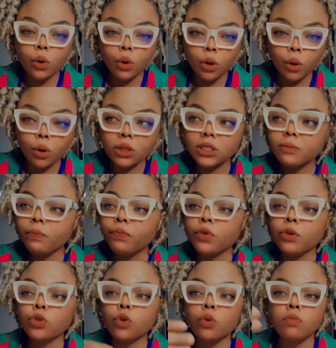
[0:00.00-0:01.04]
a lot.
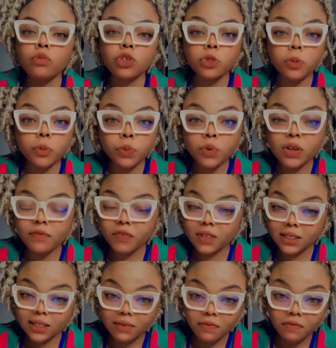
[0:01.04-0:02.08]
So most people, if
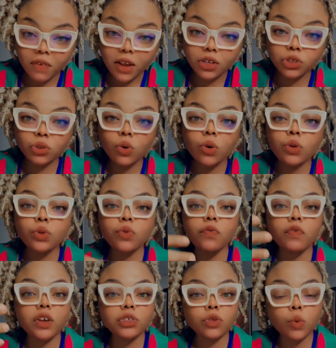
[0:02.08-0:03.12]
it is infection, the
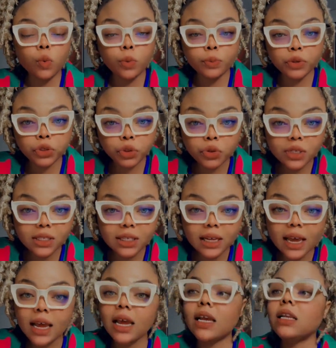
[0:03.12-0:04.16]
infection will be
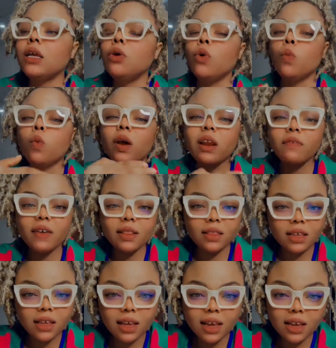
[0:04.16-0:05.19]
treated. Whatever
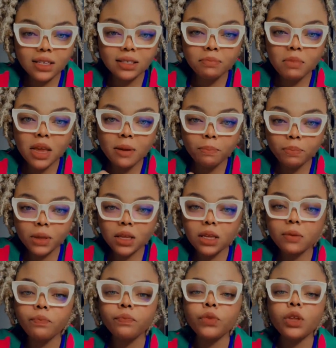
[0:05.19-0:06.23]
the case may
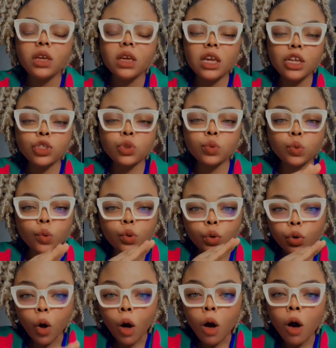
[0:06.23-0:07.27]
be, it
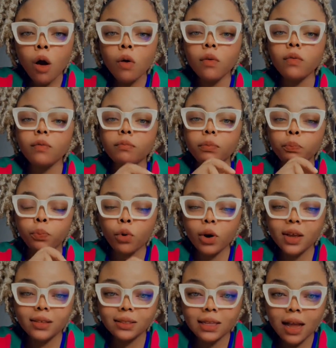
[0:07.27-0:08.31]
all
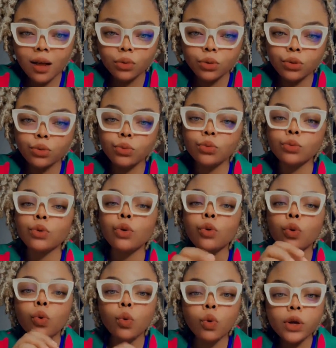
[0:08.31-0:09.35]
boils down to
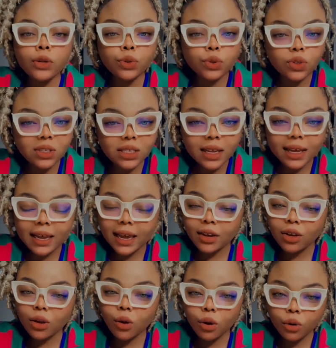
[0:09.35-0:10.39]
going to see a
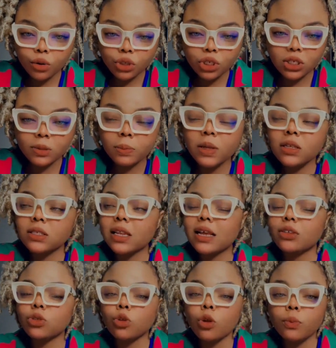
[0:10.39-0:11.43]
gynecologist. Please,
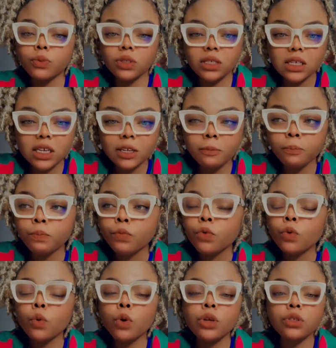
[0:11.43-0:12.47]
let's stop seeing,
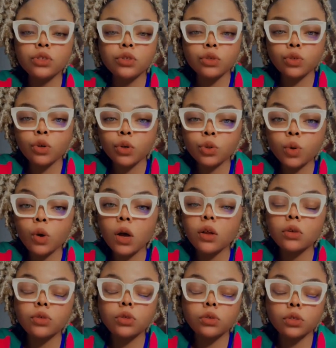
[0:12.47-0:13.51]
going to the doctor,
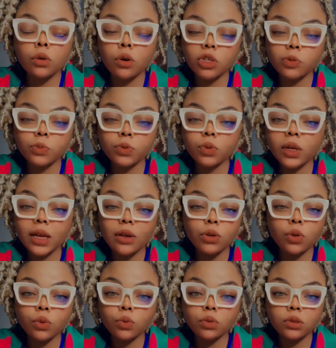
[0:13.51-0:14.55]
to the hospital, and you
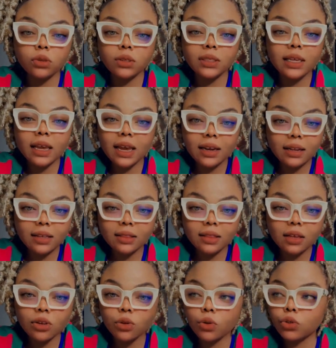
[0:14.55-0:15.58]
don't say
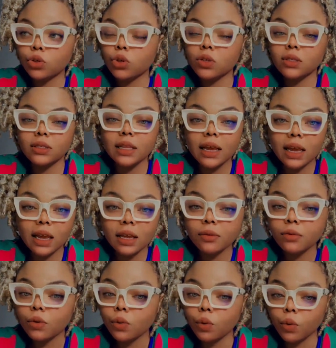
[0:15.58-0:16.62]
anything, you're just there,
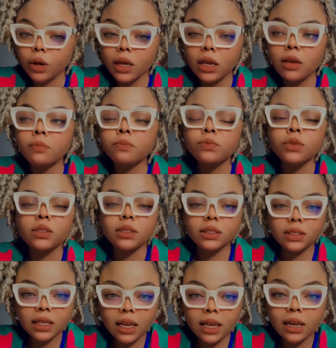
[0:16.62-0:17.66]
okay?
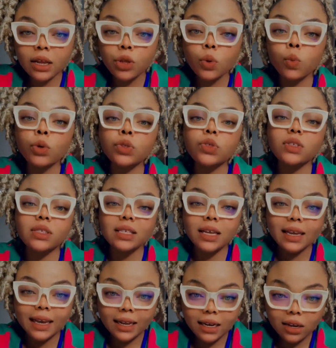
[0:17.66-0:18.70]
Say that you want to see
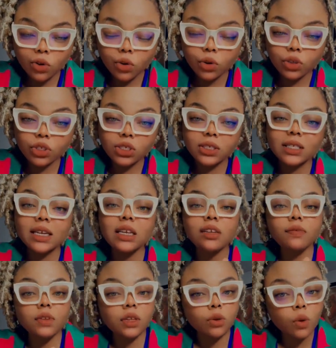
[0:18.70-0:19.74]
a gynecologist, and
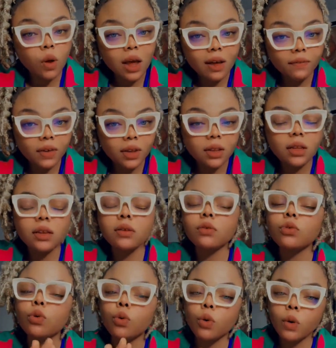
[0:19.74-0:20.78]
if they don't have any,
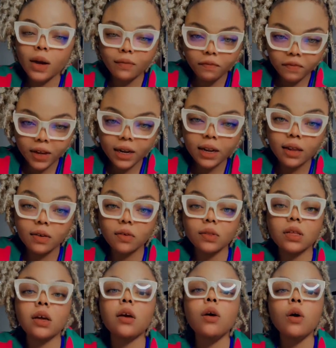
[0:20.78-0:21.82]
go and find
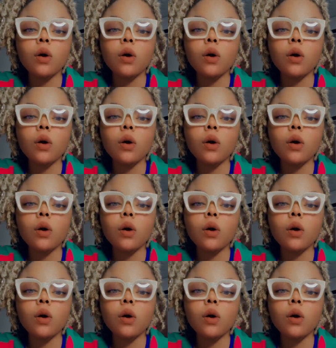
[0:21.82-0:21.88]
another